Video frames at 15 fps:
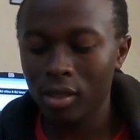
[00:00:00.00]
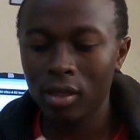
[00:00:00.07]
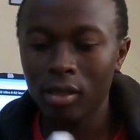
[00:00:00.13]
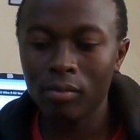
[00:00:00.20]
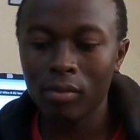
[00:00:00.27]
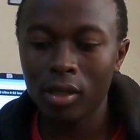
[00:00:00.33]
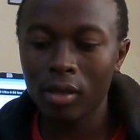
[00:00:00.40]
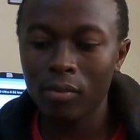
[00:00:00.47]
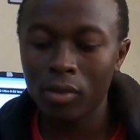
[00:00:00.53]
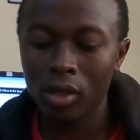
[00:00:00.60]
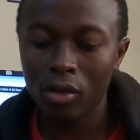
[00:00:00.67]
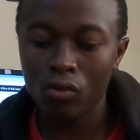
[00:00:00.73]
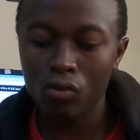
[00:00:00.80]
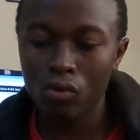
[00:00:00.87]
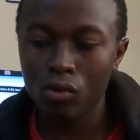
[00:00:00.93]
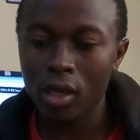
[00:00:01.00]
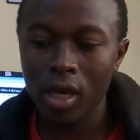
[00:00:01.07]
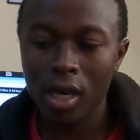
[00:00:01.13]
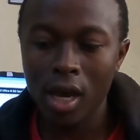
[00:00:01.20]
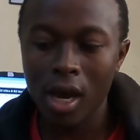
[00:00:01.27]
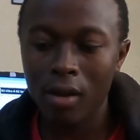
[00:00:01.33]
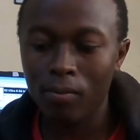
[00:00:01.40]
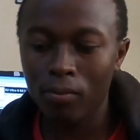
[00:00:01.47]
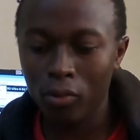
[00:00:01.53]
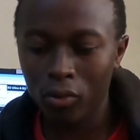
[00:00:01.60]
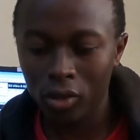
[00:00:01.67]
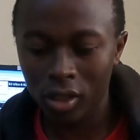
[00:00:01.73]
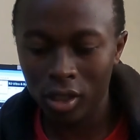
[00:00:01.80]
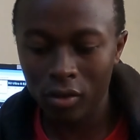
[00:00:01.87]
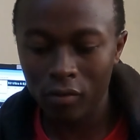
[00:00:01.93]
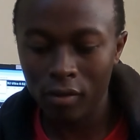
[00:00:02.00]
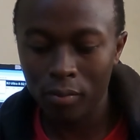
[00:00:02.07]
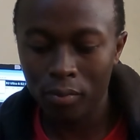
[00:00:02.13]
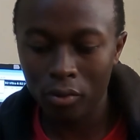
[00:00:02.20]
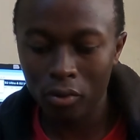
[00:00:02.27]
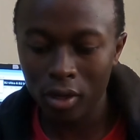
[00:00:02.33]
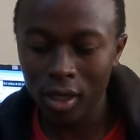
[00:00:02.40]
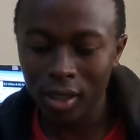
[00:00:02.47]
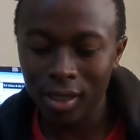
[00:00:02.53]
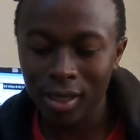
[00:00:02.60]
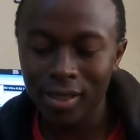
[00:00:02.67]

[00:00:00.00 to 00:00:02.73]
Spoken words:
Then let me do the unboxing of the product